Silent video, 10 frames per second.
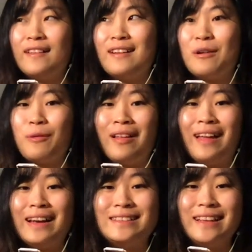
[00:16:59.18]
well
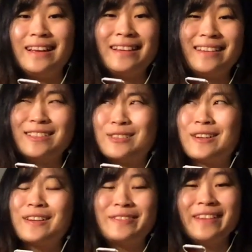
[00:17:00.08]
I did
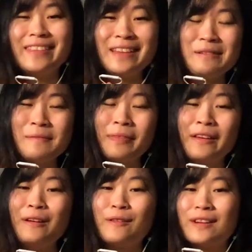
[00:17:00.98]
sort of in them,
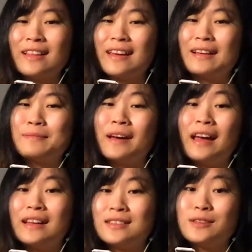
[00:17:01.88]
where like my
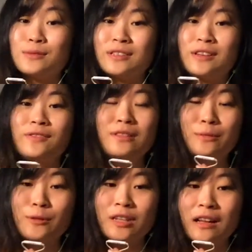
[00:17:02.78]
SLs were definitely
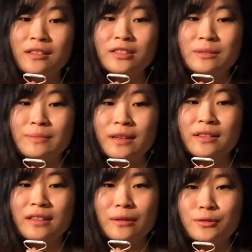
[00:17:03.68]
more challenging
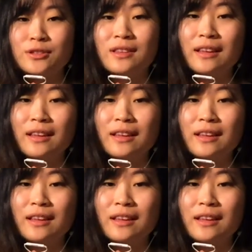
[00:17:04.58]
because I was just less